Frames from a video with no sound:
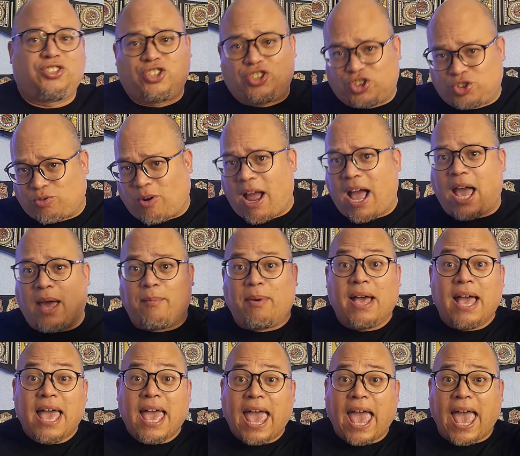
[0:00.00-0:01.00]
subscribe,
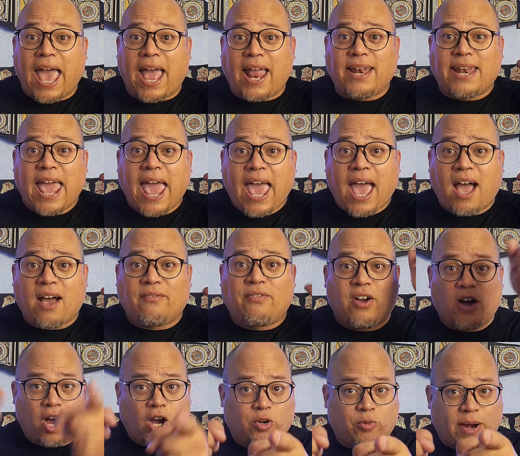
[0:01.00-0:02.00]
and have
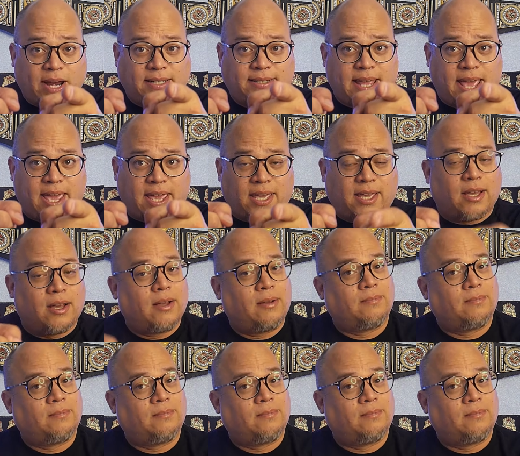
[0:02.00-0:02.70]
a great day.